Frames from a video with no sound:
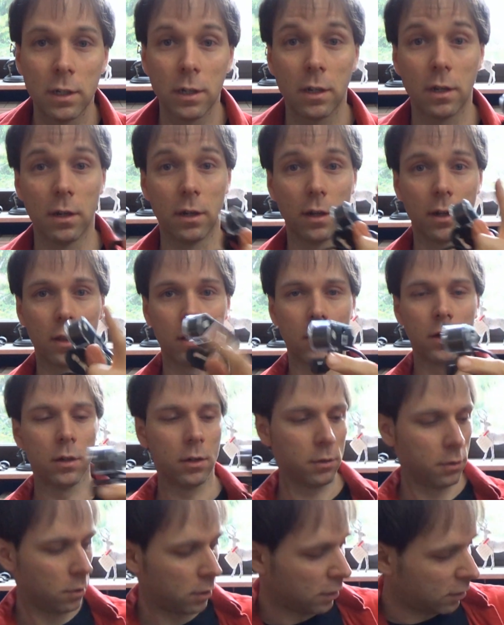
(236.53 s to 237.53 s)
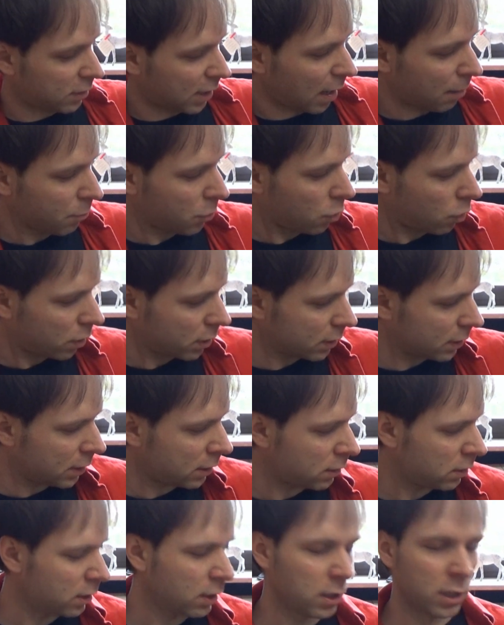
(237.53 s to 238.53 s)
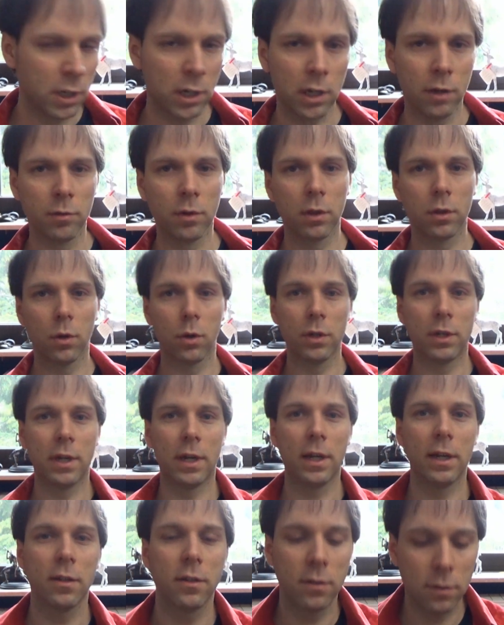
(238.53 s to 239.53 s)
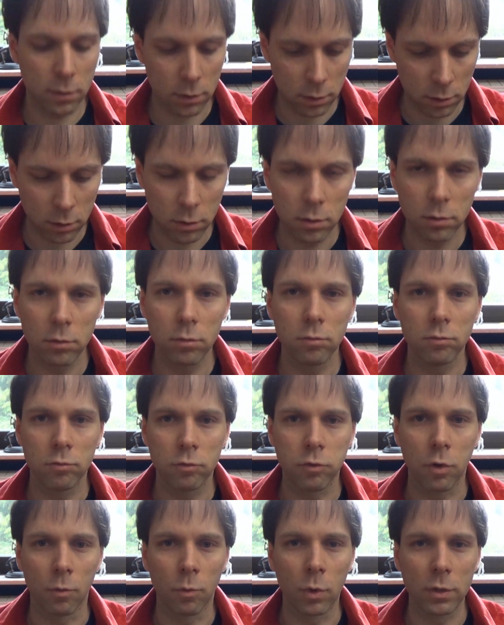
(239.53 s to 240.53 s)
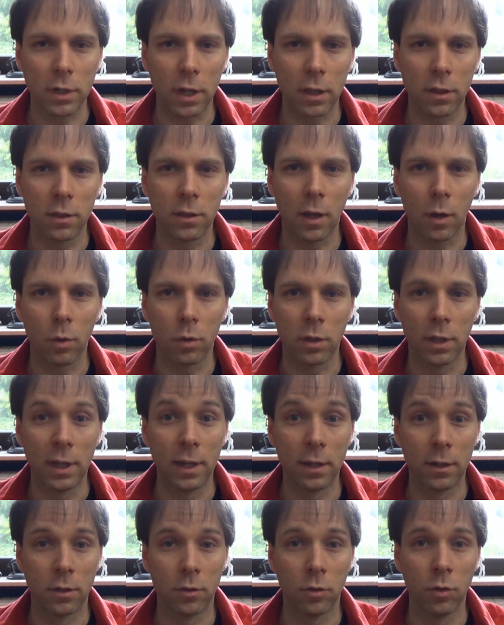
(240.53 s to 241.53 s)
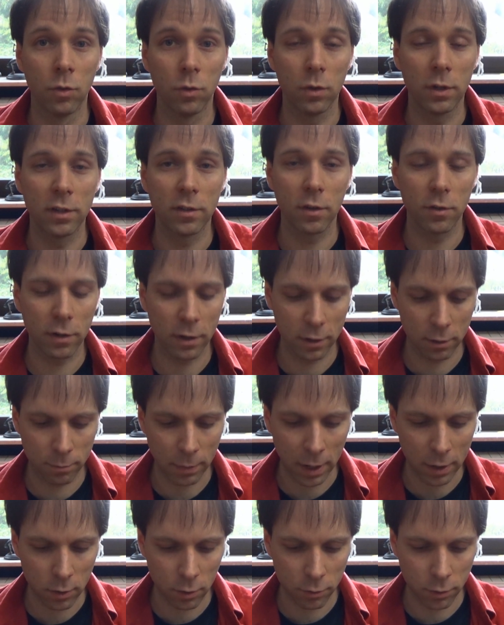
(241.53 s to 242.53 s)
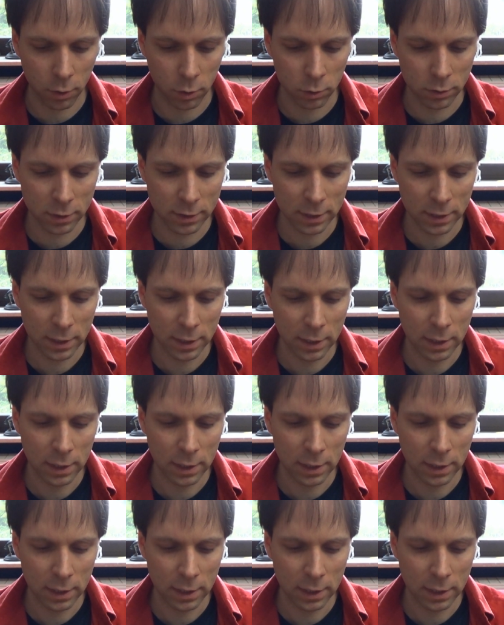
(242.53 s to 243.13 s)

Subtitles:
This camcorder, even though it has, from what I now think, 2 integrated microphones,